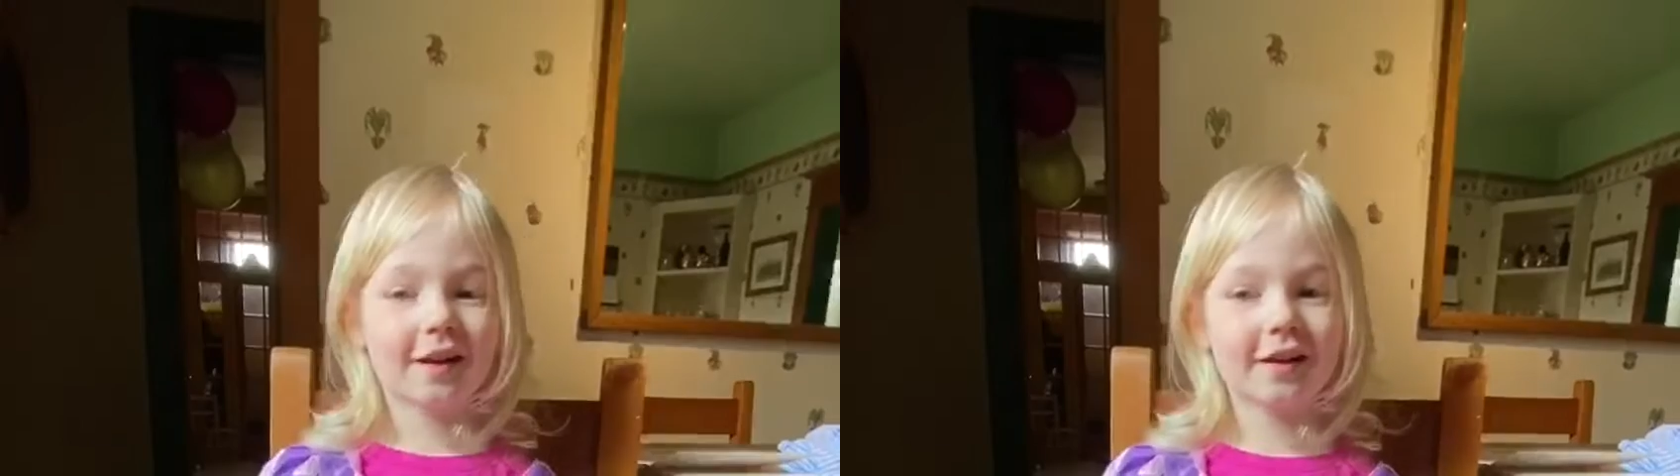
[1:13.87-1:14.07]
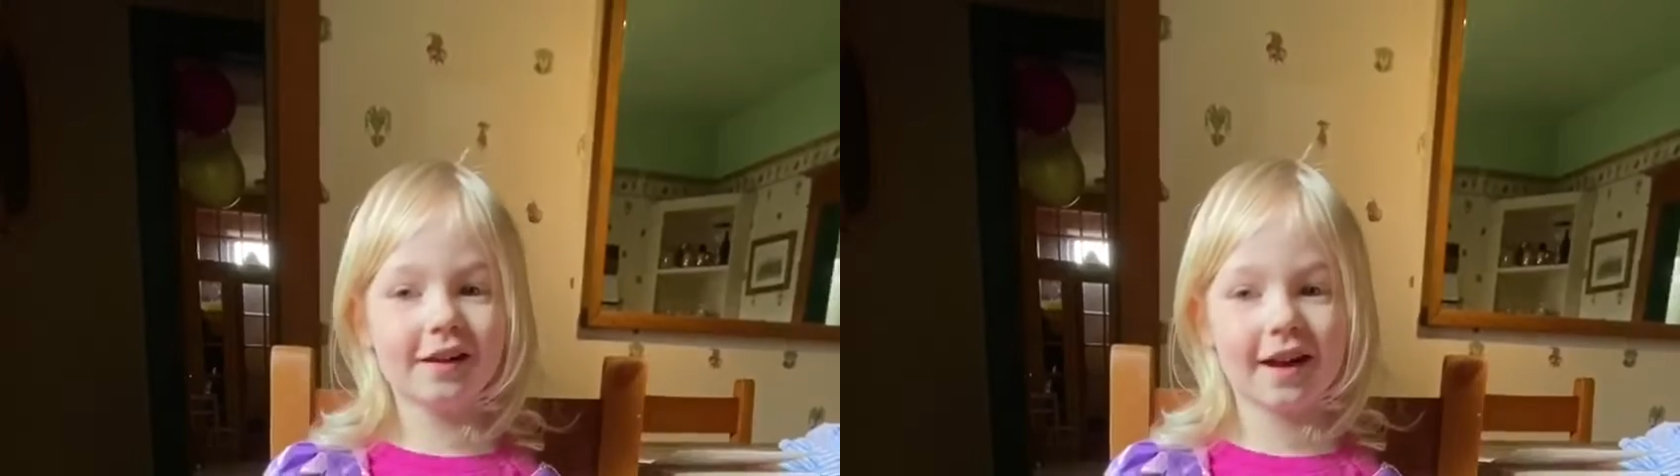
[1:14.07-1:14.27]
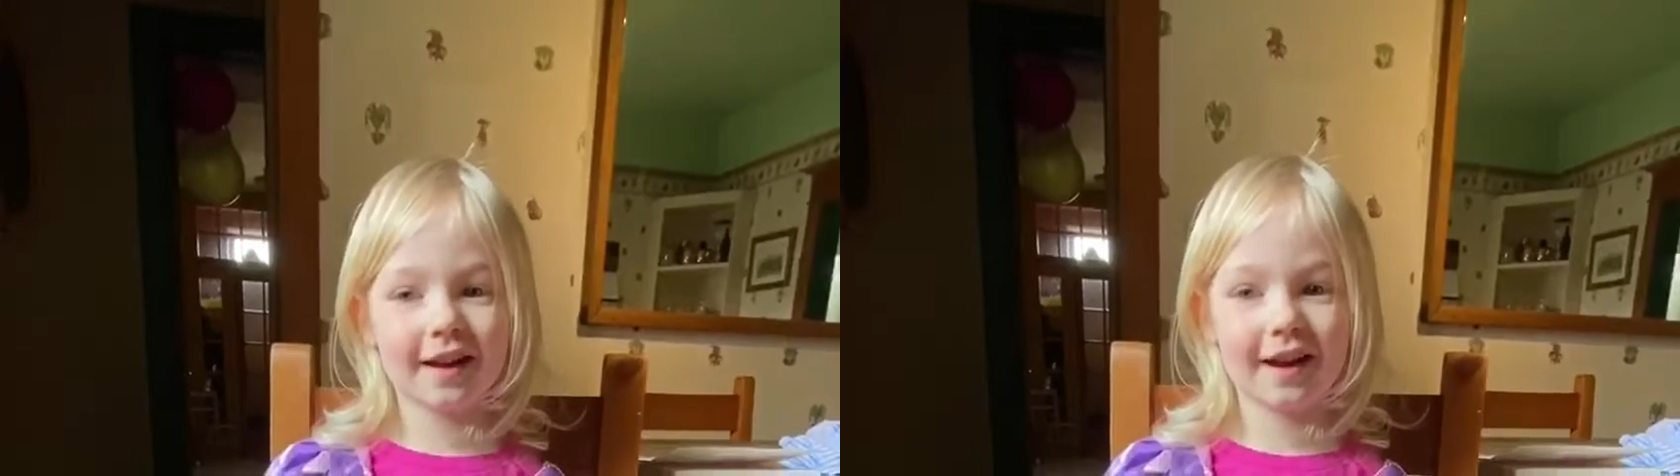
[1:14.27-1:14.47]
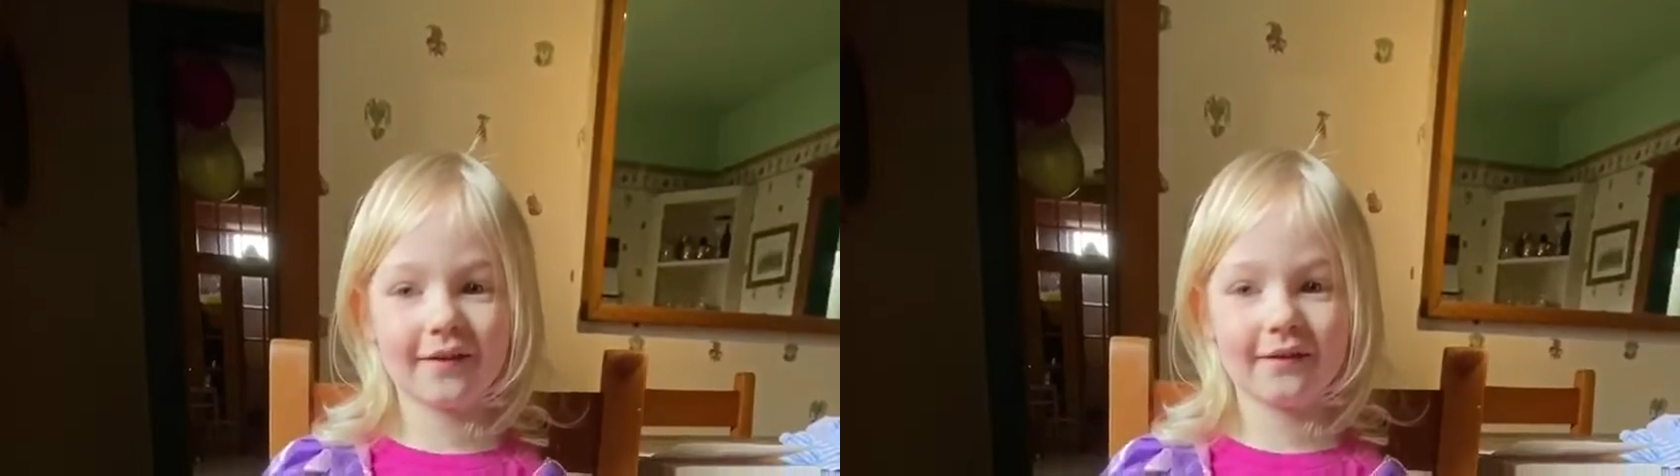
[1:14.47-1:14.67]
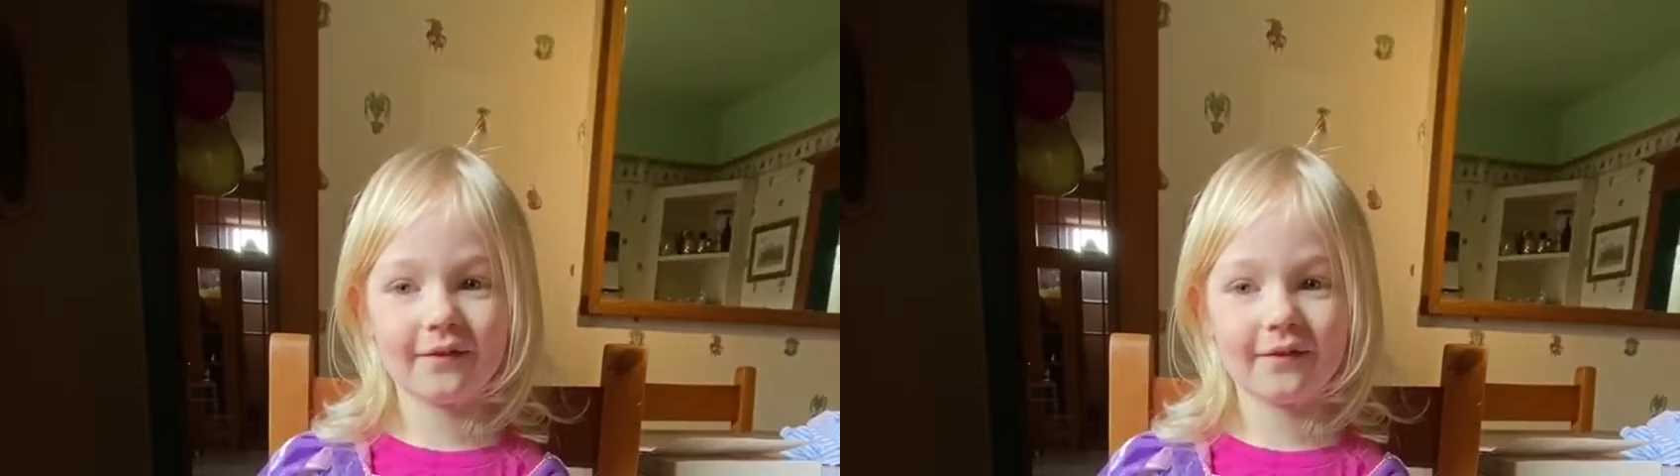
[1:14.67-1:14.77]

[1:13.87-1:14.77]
looking at